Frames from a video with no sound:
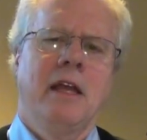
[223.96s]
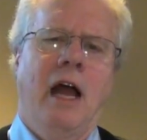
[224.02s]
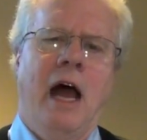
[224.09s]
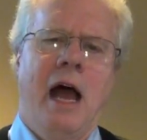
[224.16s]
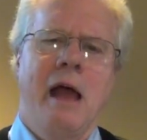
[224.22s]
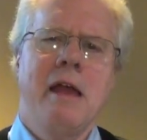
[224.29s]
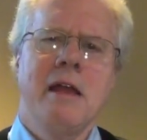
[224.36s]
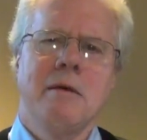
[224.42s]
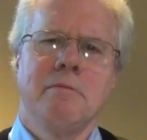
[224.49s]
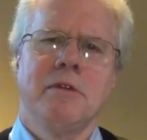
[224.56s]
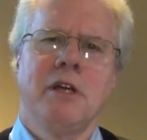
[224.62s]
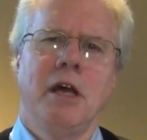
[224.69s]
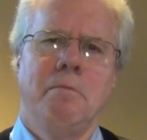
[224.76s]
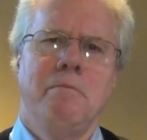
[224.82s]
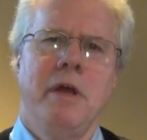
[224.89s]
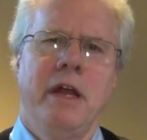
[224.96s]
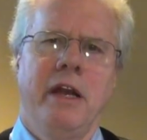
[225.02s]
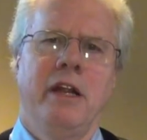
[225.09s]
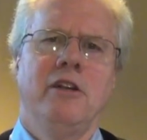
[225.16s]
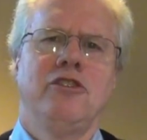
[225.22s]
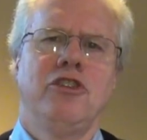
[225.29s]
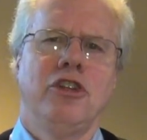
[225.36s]
I am
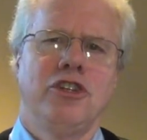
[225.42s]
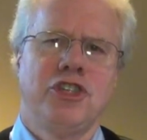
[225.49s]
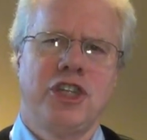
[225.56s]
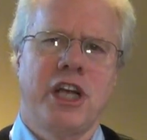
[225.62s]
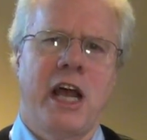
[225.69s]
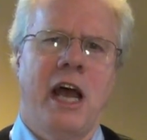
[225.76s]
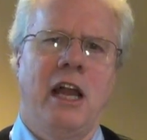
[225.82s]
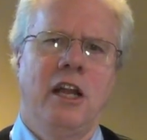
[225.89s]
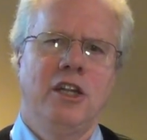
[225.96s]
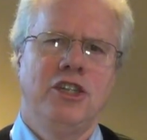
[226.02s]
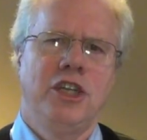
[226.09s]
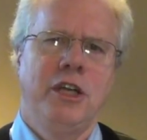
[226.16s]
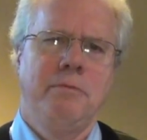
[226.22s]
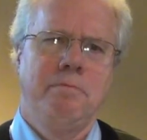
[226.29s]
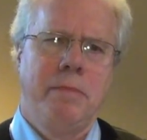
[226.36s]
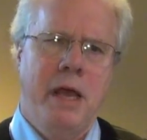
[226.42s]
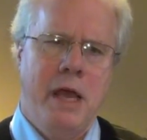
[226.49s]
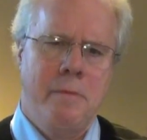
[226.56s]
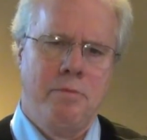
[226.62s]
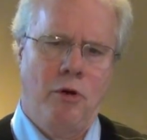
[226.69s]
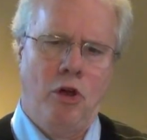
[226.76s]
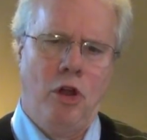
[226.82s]
committed to challenging
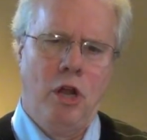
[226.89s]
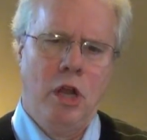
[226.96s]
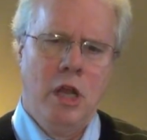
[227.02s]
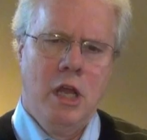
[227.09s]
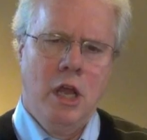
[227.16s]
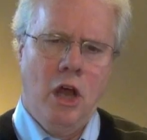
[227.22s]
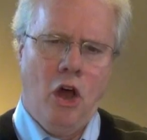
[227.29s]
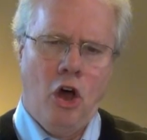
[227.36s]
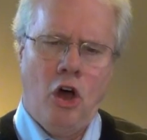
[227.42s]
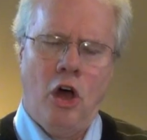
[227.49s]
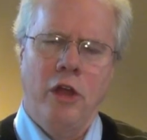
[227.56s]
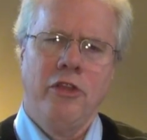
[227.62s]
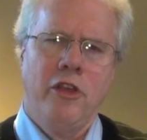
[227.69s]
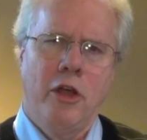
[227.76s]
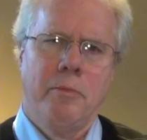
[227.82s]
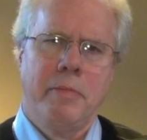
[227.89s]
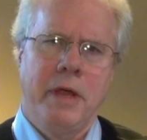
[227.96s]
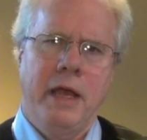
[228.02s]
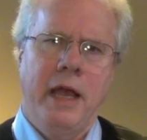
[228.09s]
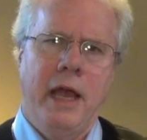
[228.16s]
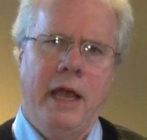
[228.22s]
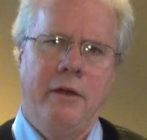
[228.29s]
people on their
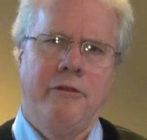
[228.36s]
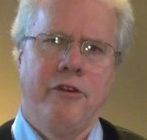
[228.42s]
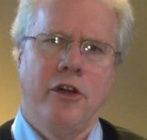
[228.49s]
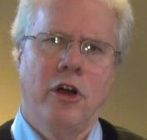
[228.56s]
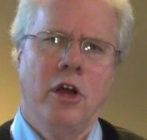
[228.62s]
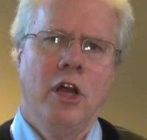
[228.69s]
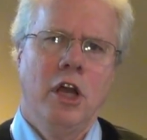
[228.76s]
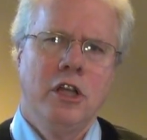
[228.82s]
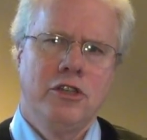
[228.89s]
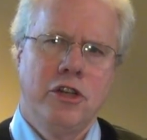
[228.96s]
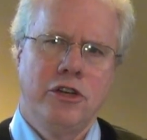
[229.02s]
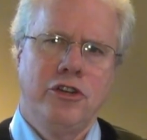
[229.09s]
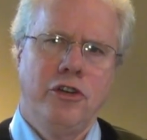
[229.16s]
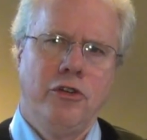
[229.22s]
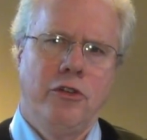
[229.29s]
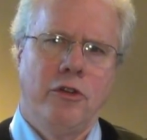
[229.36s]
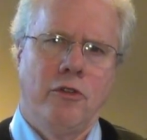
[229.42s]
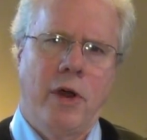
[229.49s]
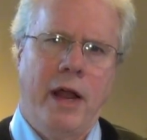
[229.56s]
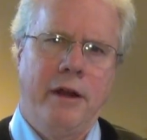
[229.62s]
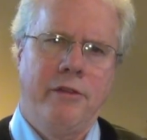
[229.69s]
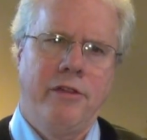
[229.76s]
behavior to do the
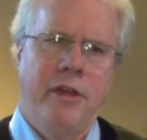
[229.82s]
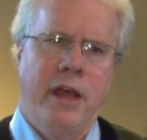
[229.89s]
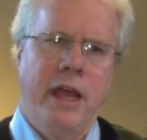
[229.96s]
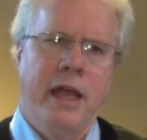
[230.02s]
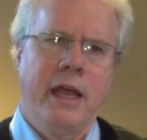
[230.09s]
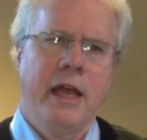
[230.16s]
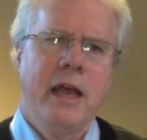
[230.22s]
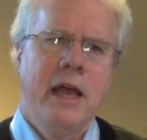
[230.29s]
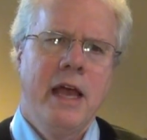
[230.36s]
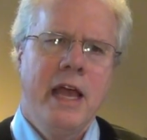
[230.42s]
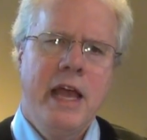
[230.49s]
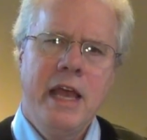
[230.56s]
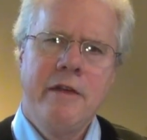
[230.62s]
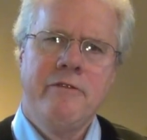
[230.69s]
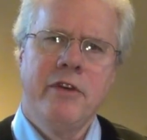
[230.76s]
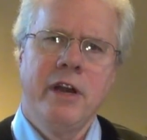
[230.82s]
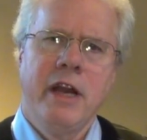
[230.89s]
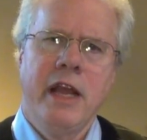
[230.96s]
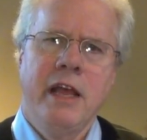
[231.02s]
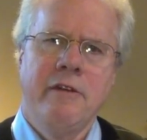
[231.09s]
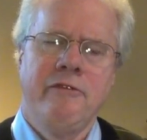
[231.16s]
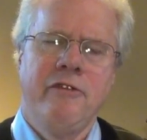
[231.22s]
right thing, even
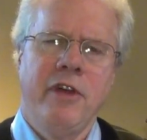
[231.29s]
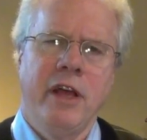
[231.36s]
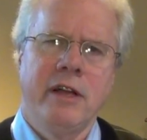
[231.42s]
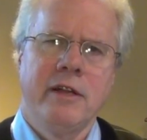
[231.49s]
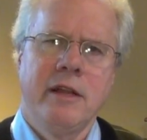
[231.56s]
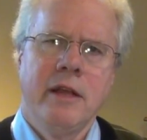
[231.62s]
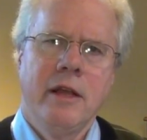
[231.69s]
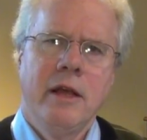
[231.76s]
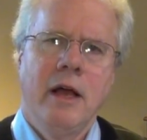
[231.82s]
if it